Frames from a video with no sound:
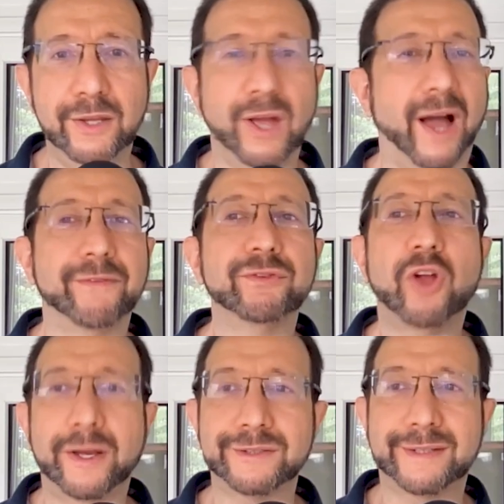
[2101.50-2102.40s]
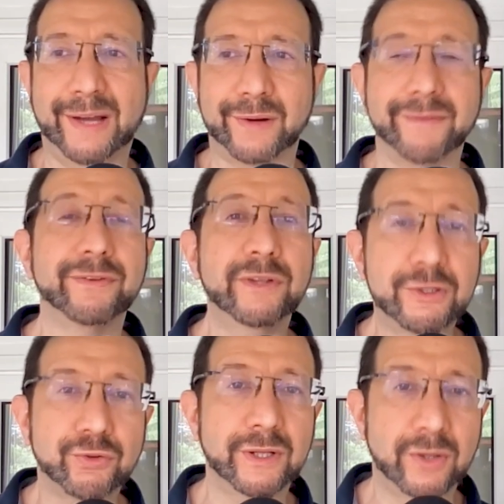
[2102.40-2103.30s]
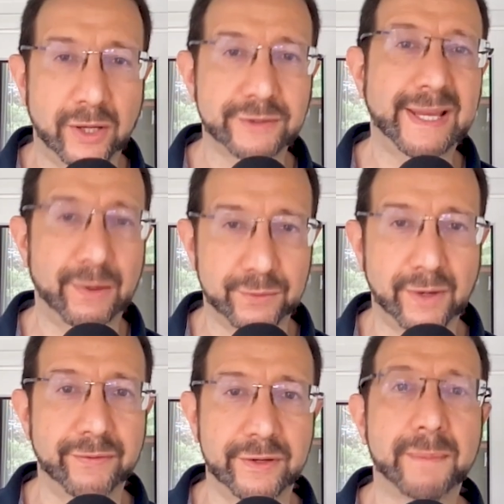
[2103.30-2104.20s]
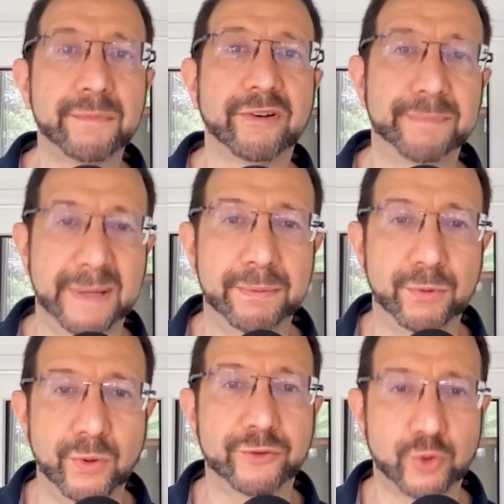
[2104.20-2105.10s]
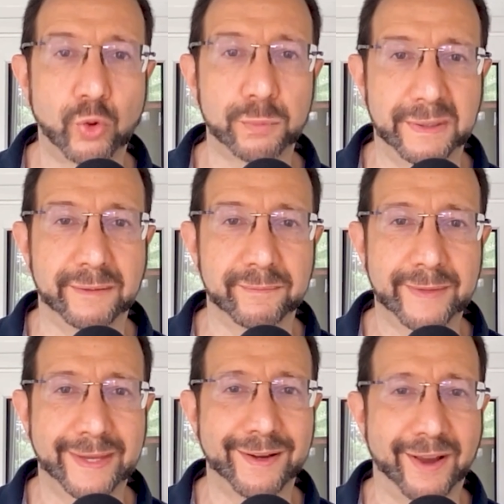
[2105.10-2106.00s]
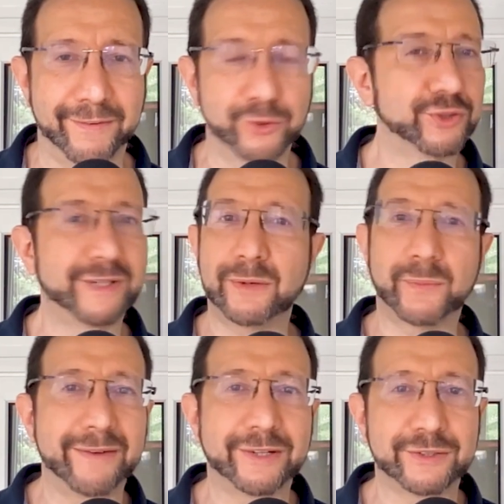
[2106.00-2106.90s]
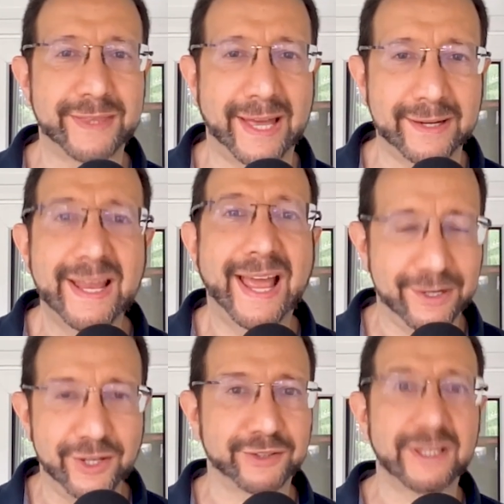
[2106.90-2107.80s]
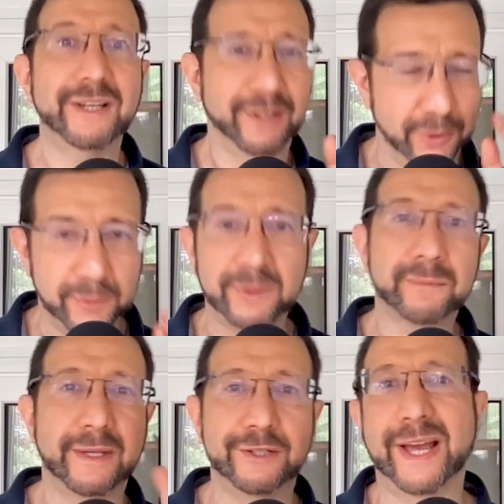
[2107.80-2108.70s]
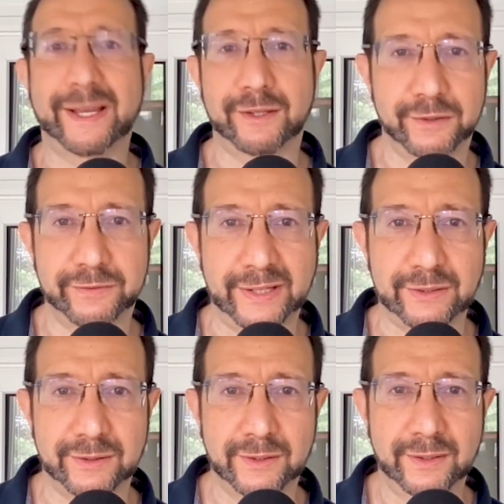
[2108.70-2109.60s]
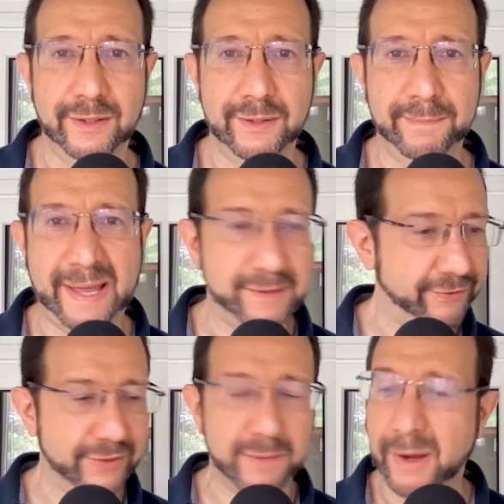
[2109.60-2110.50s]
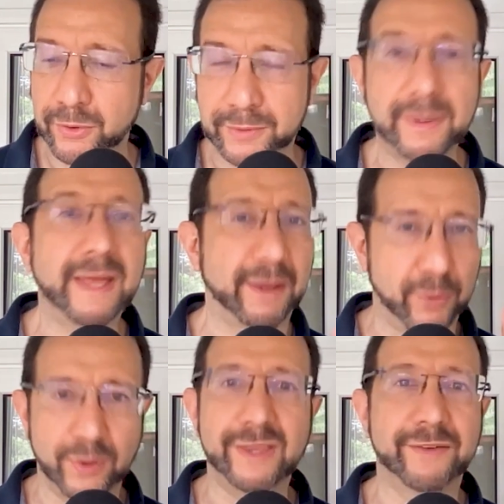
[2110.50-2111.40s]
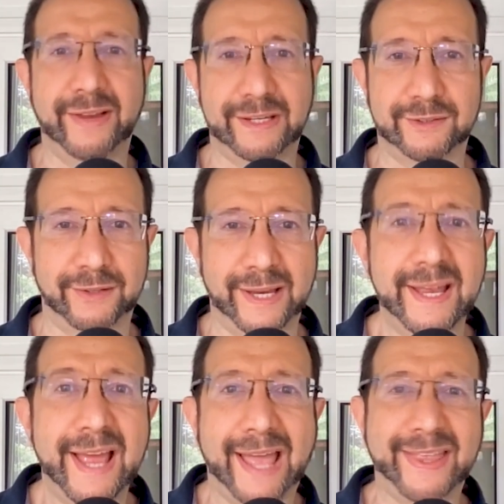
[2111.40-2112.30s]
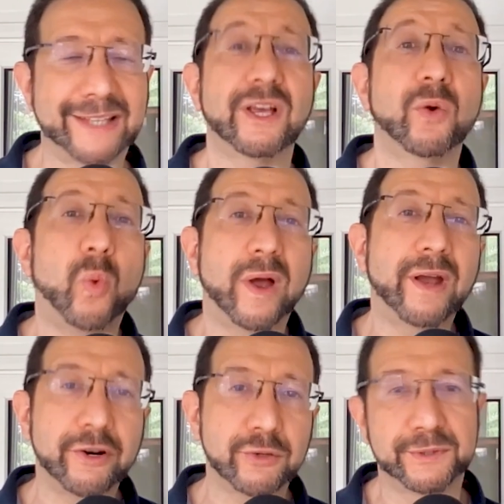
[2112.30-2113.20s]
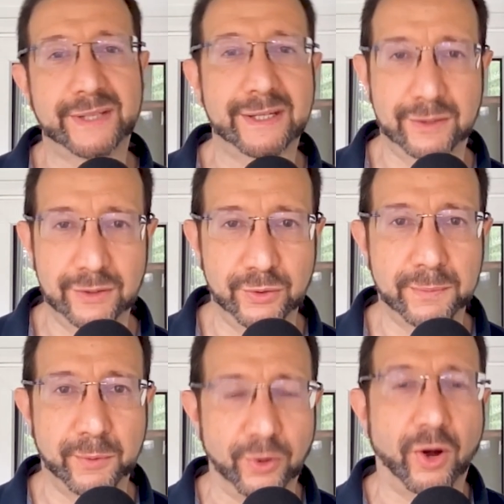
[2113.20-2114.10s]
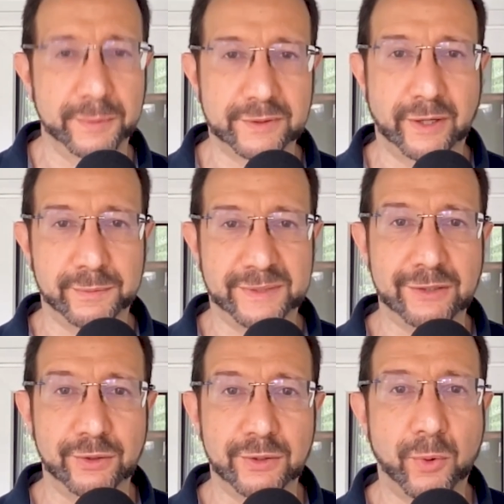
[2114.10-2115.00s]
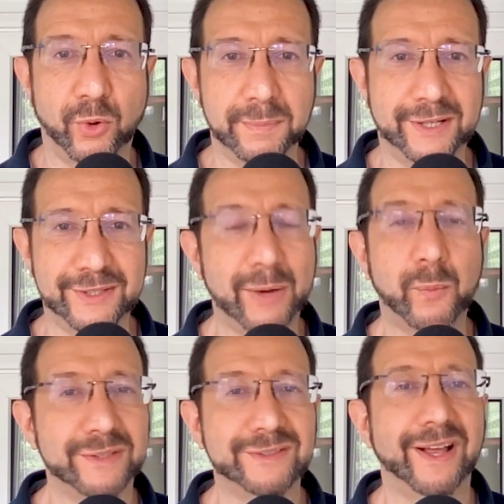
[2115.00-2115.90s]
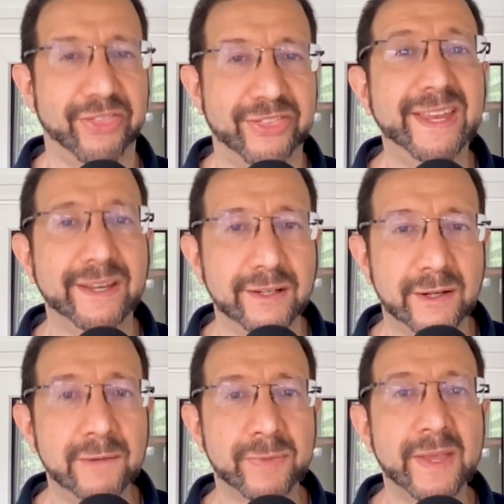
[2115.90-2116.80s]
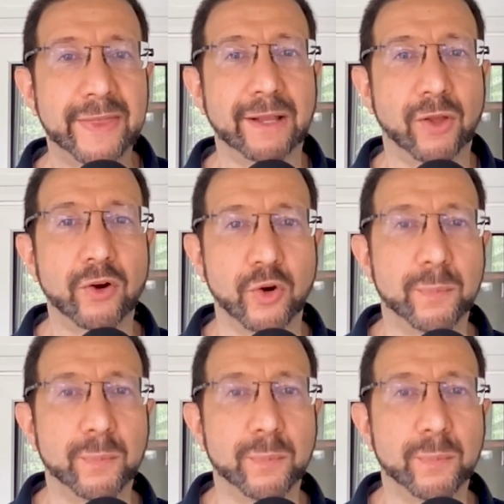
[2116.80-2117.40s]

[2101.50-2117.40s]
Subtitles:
I've lost count. I've literally lost count of the number of people who have told me that a guy, first date, whatever else like that, and just, ejaculate in her face. Bad enough in the mouth or in the face. Okay. And that's 100% due to, or almost 100% due to porn, because that wasn't a thing that long ago.